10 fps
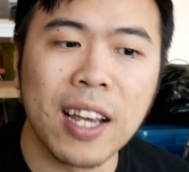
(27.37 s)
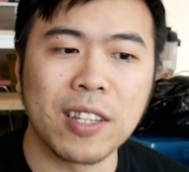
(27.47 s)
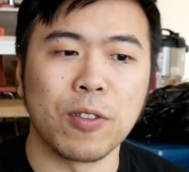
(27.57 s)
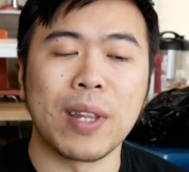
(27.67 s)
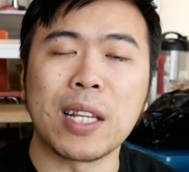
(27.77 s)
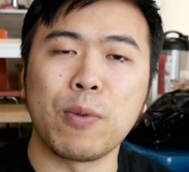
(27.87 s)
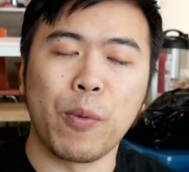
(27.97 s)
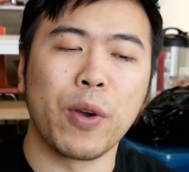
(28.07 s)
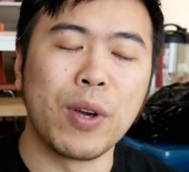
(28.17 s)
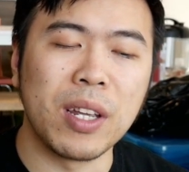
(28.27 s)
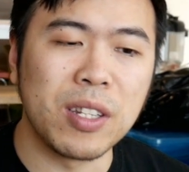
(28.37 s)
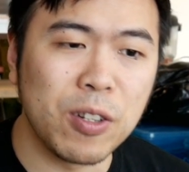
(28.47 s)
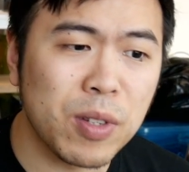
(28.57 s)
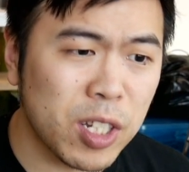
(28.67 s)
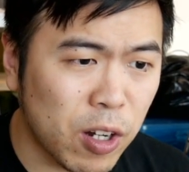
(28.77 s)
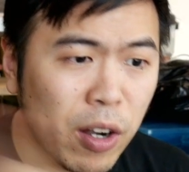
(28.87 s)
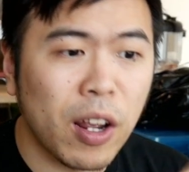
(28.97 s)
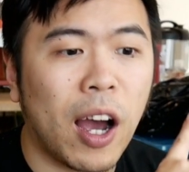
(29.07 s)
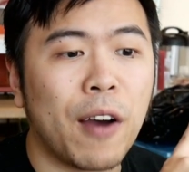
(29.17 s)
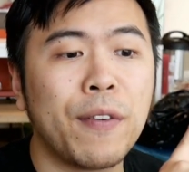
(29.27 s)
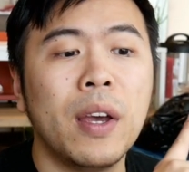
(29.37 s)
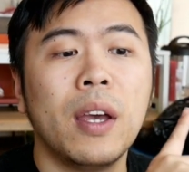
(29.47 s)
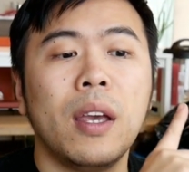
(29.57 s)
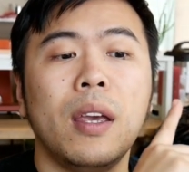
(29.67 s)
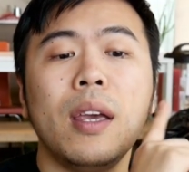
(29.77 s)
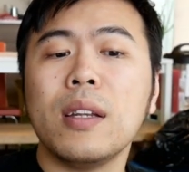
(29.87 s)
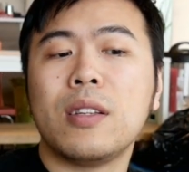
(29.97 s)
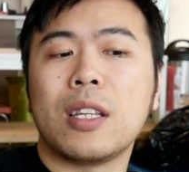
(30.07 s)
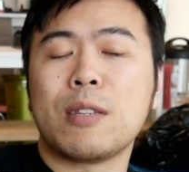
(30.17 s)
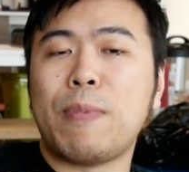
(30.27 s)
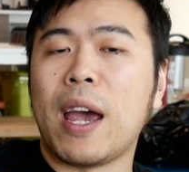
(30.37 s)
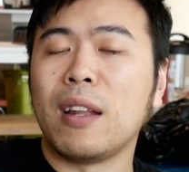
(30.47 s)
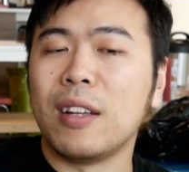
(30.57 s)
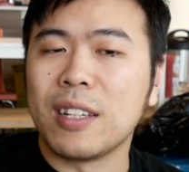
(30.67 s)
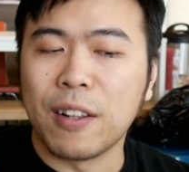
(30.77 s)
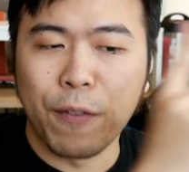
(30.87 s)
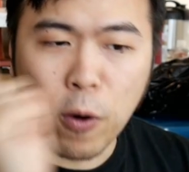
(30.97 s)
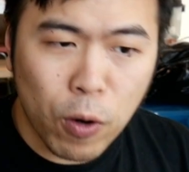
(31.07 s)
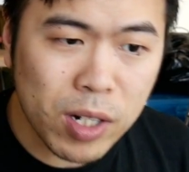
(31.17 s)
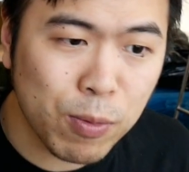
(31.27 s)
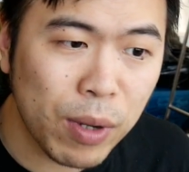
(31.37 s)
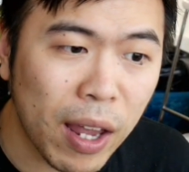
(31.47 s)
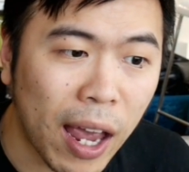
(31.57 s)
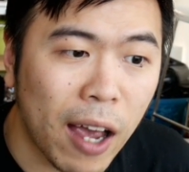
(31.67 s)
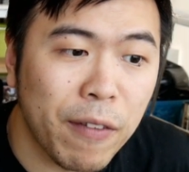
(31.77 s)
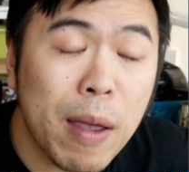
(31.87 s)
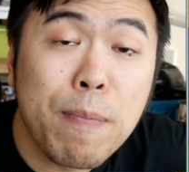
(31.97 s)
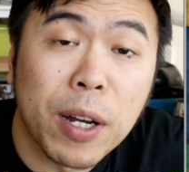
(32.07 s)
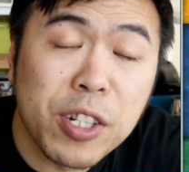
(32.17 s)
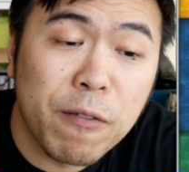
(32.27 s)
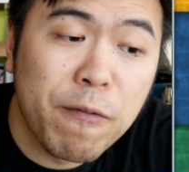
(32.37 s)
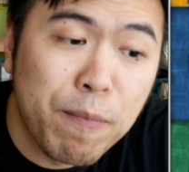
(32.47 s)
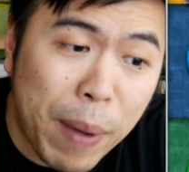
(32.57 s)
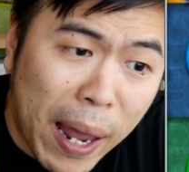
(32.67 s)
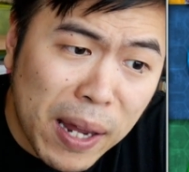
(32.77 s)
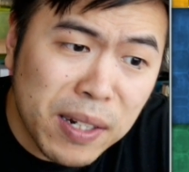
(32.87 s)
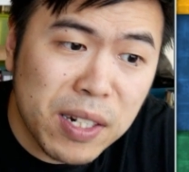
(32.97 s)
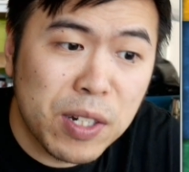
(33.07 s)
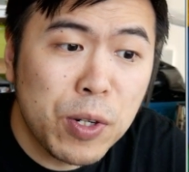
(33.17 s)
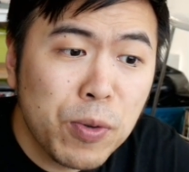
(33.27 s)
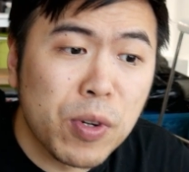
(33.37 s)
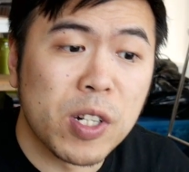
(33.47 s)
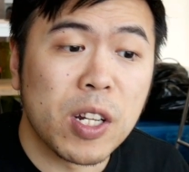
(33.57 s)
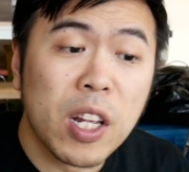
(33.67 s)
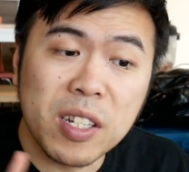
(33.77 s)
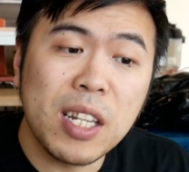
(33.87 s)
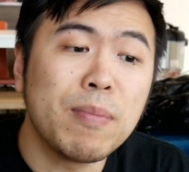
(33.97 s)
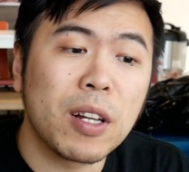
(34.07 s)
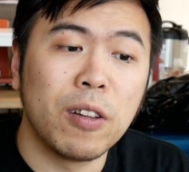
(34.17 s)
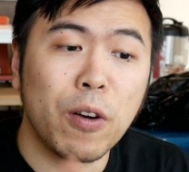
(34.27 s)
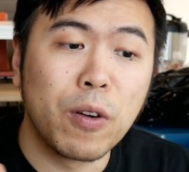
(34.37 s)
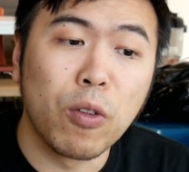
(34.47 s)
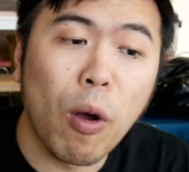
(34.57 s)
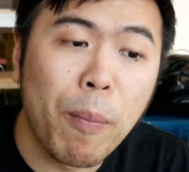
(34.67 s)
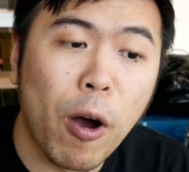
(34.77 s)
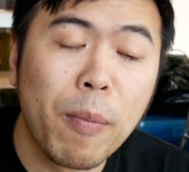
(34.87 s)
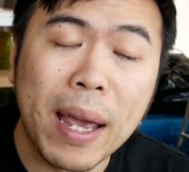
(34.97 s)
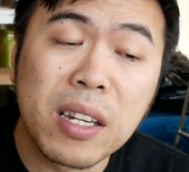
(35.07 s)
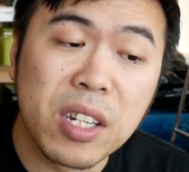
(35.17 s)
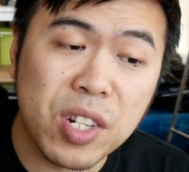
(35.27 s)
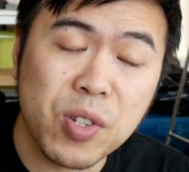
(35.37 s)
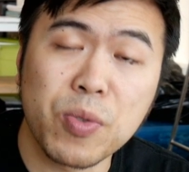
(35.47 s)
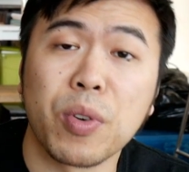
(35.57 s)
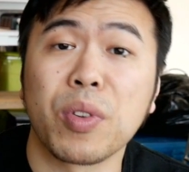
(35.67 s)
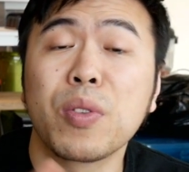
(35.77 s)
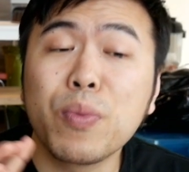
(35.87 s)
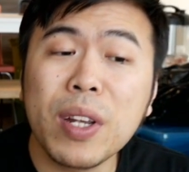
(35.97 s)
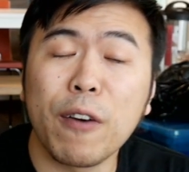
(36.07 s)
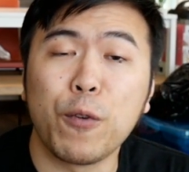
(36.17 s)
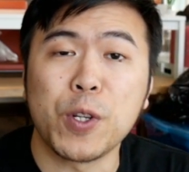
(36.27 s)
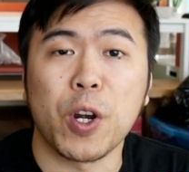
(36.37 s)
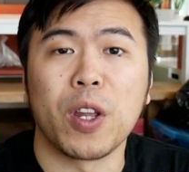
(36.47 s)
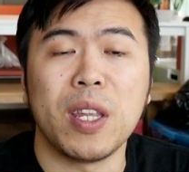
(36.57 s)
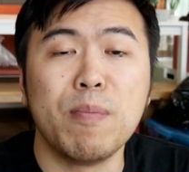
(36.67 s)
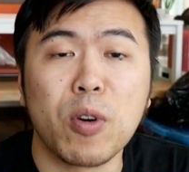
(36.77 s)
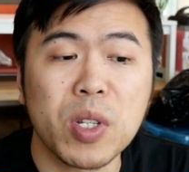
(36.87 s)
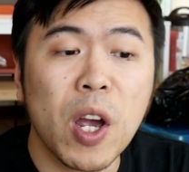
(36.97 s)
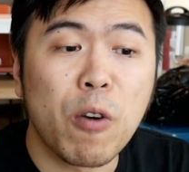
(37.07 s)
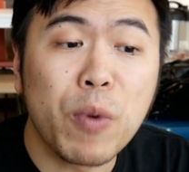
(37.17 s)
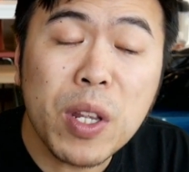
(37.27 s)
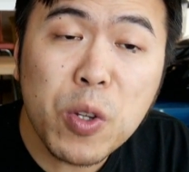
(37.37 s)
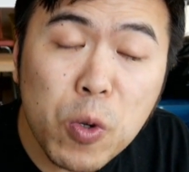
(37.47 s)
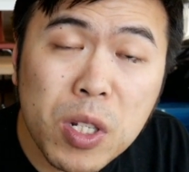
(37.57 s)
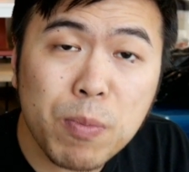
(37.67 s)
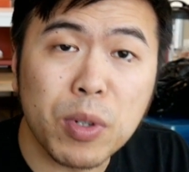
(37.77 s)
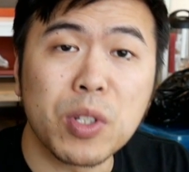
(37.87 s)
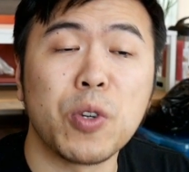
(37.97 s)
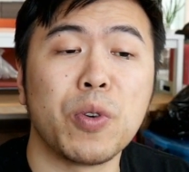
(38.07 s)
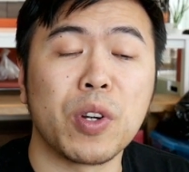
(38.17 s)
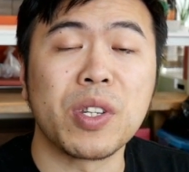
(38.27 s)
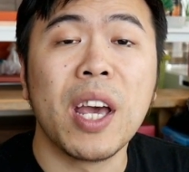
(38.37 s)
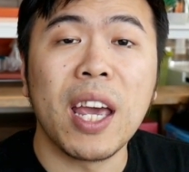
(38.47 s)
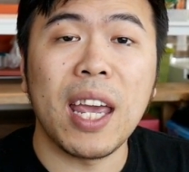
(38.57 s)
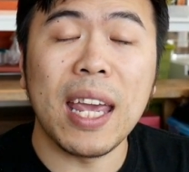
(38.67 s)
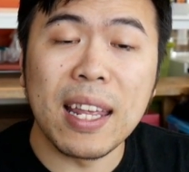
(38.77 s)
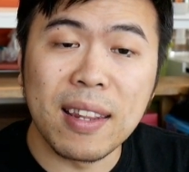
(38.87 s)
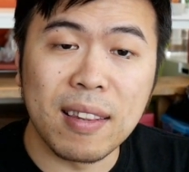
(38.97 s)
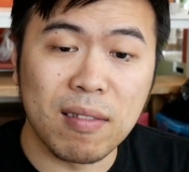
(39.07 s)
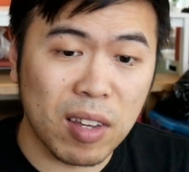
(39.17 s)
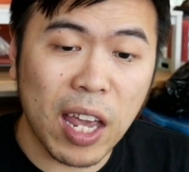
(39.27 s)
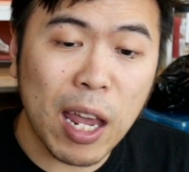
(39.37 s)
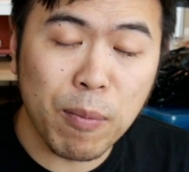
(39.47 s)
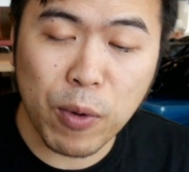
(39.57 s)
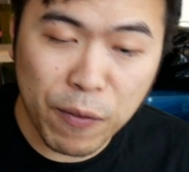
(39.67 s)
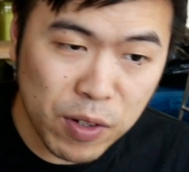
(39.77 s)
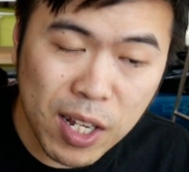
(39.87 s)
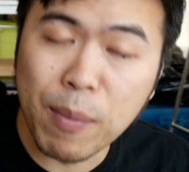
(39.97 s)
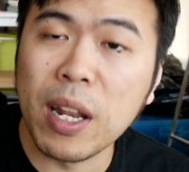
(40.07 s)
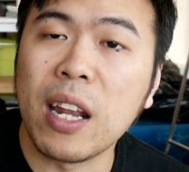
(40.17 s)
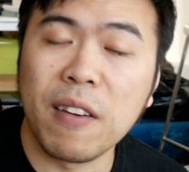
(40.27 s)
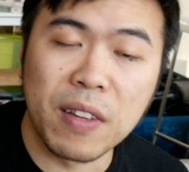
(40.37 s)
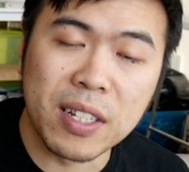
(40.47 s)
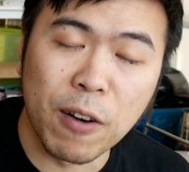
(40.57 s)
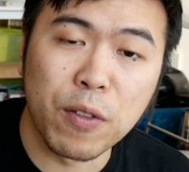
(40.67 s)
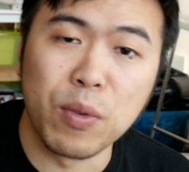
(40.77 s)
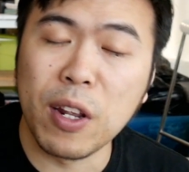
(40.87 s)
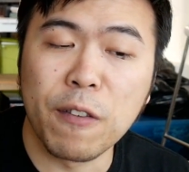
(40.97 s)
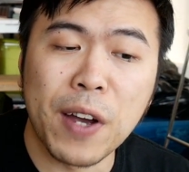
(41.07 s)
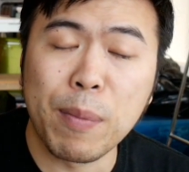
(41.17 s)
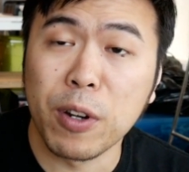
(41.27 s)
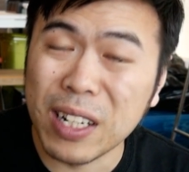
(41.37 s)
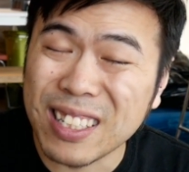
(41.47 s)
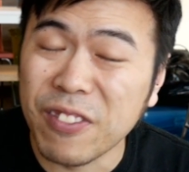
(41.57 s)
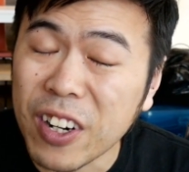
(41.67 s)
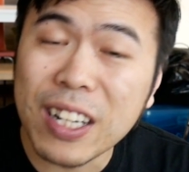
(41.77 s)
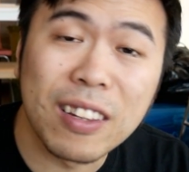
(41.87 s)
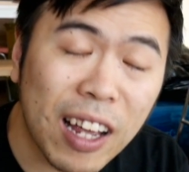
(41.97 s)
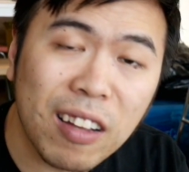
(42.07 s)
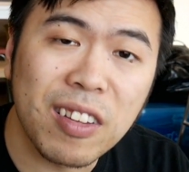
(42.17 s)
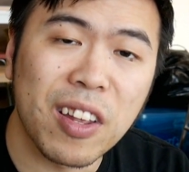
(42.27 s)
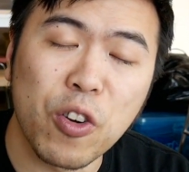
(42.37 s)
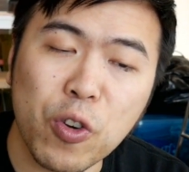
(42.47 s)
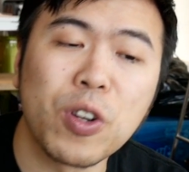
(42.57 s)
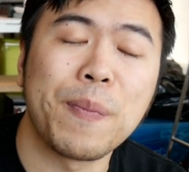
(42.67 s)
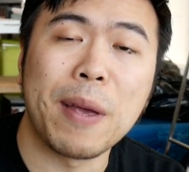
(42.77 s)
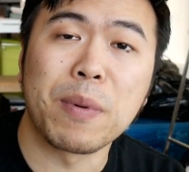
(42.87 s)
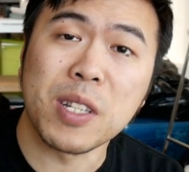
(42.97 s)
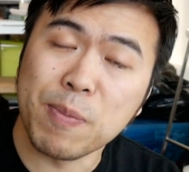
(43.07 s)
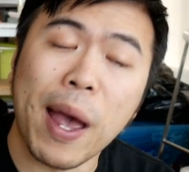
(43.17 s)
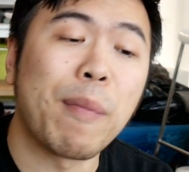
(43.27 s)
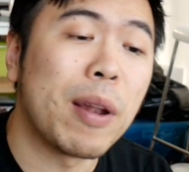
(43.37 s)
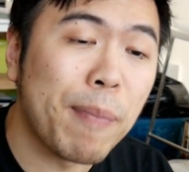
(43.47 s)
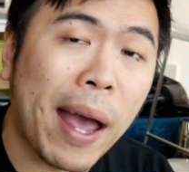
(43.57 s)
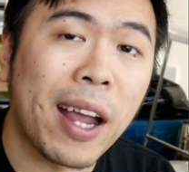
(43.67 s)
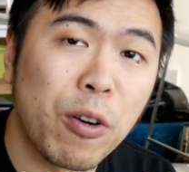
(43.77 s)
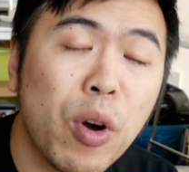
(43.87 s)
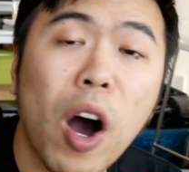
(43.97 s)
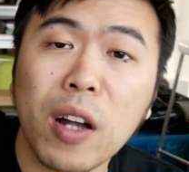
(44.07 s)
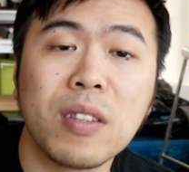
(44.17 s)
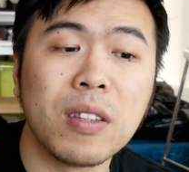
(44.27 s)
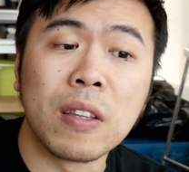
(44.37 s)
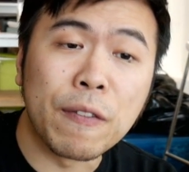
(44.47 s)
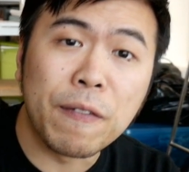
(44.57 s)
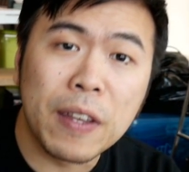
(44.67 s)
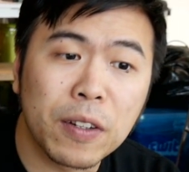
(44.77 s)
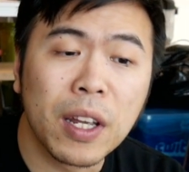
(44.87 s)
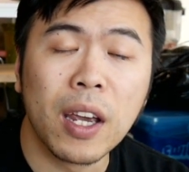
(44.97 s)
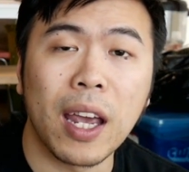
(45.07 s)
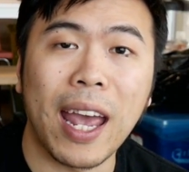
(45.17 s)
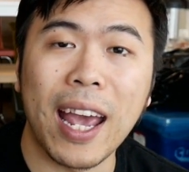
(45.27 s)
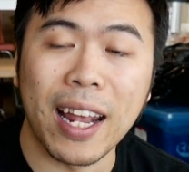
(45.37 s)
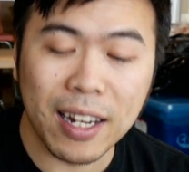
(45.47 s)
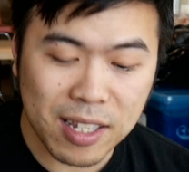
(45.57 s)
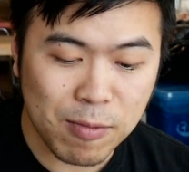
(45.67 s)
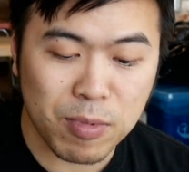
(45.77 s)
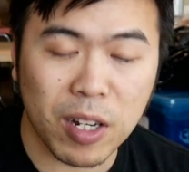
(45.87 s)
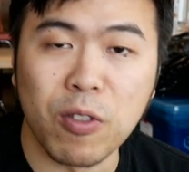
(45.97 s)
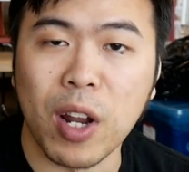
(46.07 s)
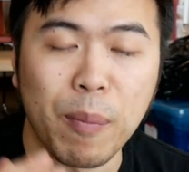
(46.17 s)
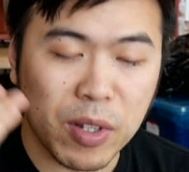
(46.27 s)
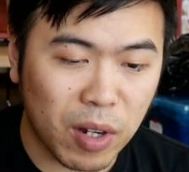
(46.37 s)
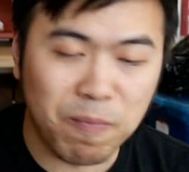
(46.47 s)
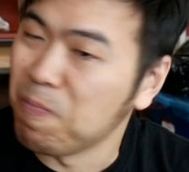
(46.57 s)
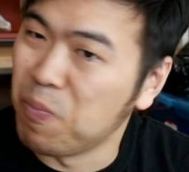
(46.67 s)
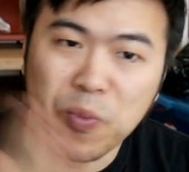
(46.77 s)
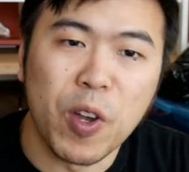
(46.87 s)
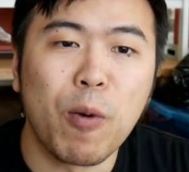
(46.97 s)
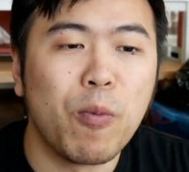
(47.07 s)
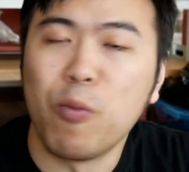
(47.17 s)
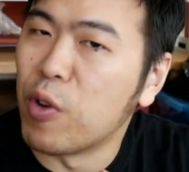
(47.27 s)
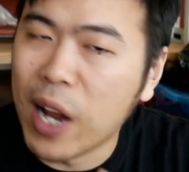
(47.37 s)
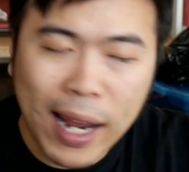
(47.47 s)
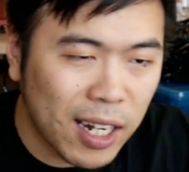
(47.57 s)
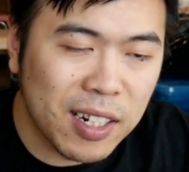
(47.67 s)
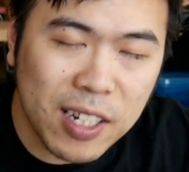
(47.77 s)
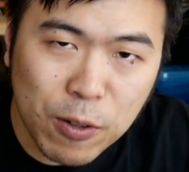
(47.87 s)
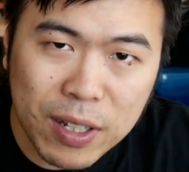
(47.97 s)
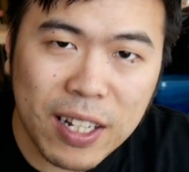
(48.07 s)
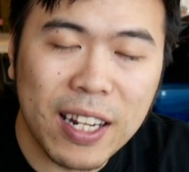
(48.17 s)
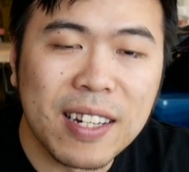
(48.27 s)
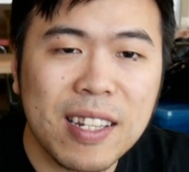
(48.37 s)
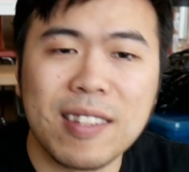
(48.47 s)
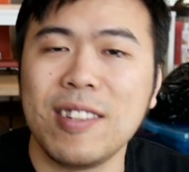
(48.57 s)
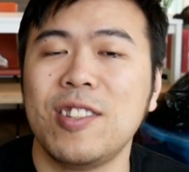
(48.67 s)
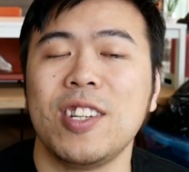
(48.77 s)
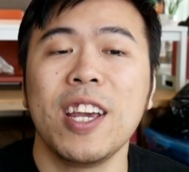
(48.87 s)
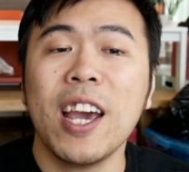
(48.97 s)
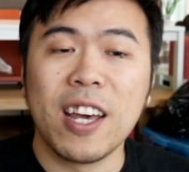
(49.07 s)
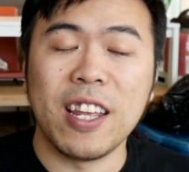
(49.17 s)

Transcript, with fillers: So that's what we're going into. Starting off, into this ban list, of course, we have a bunch of banned tuners. Steam the Cloak, Glow Bulb, and Destrudo, three of which are the most reusable tuners in the game. If you summon any of these out through Needle Fiber, it's very likely that you're going to be able to spam it back out onto the field and it seems like Konami's like, nope, we're not gonna deal with it in TCG.